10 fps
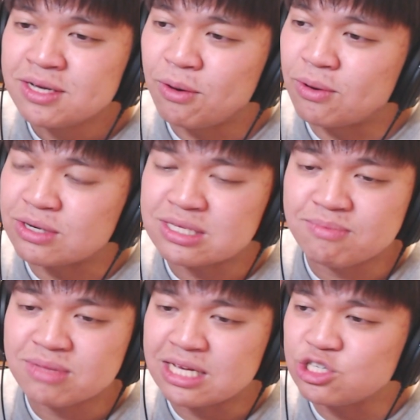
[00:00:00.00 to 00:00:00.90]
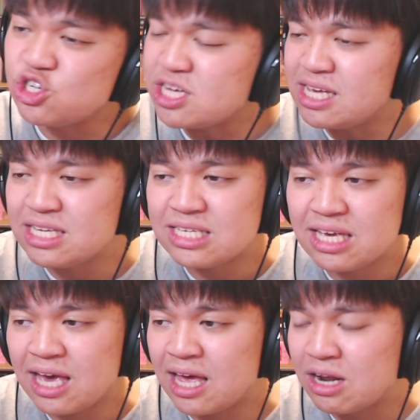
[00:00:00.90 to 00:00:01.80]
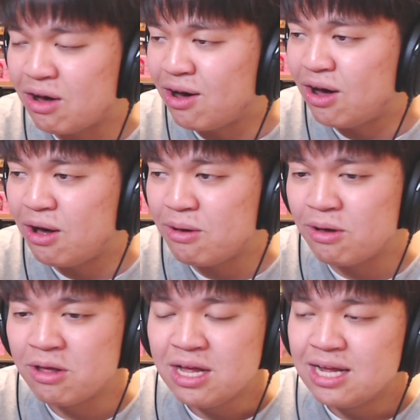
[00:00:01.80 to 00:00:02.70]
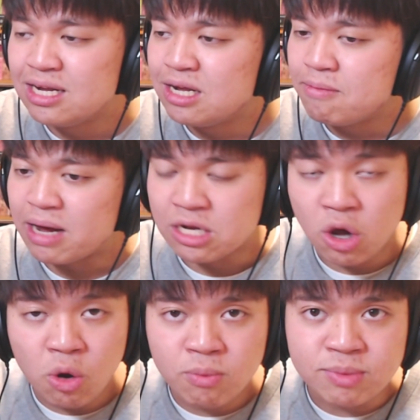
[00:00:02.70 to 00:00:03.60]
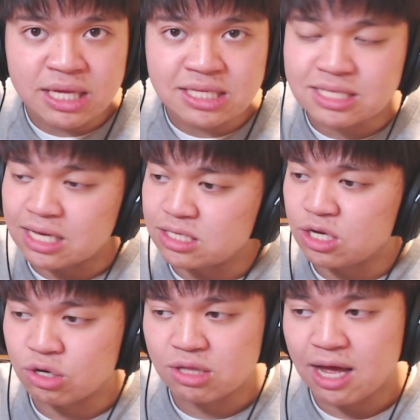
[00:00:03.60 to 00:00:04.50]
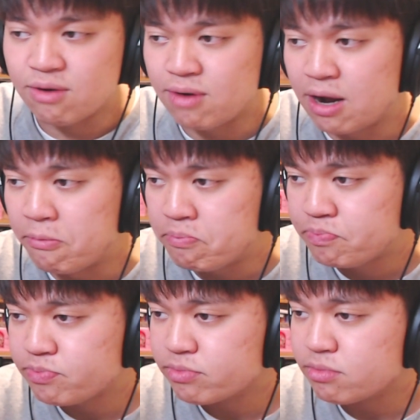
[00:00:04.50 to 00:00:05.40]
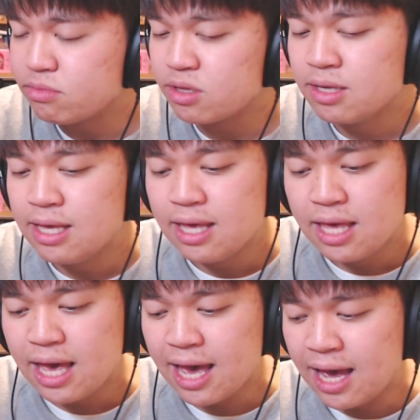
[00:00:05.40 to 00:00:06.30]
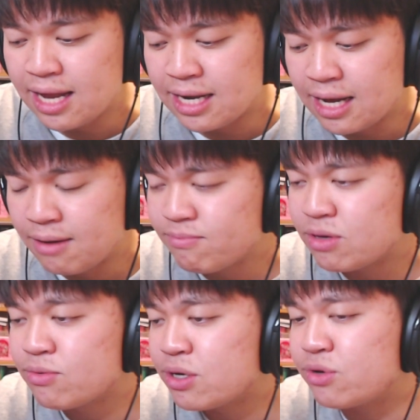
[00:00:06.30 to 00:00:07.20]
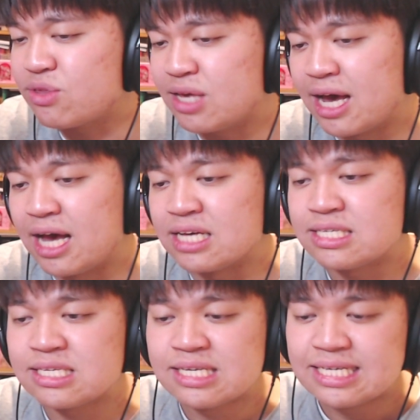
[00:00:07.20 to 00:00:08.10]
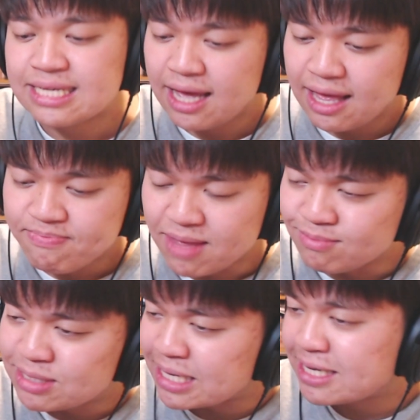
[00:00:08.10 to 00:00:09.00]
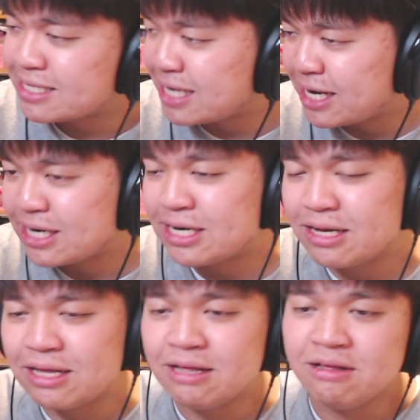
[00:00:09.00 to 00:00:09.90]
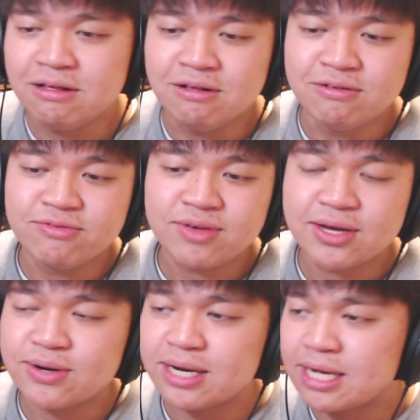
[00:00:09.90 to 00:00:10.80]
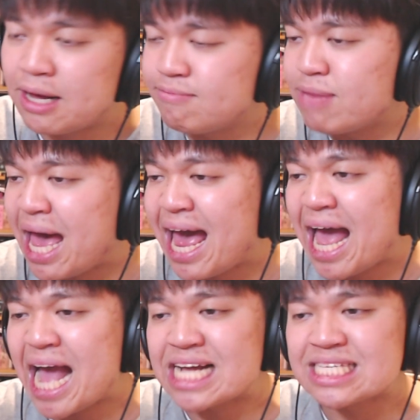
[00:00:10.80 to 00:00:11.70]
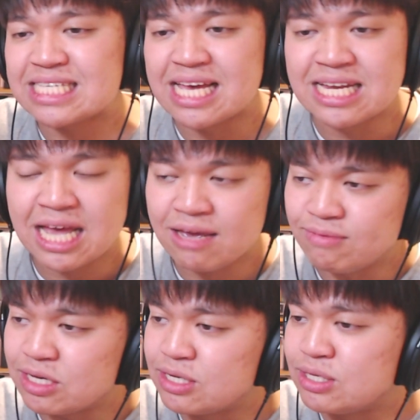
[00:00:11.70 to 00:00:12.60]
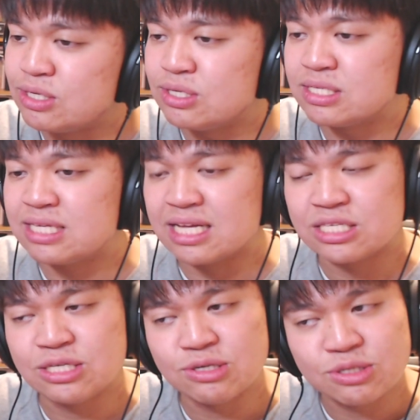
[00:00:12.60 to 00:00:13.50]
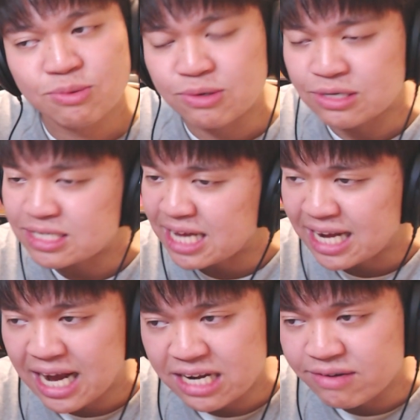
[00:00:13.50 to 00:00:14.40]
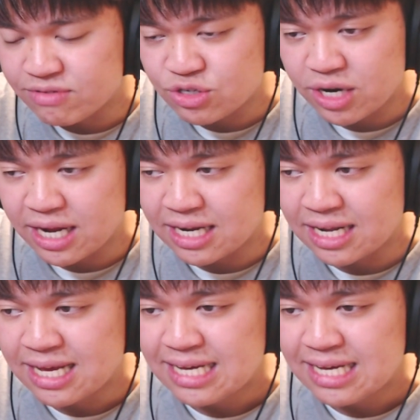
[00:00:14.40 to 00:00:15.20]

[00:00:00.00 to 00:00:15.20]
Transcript: or something cheesy and all. By no means that took that route. And I'm gonna be real with you guys. I'm sick and tired of hearing comebacks and debuts that suit towards that kind of trend,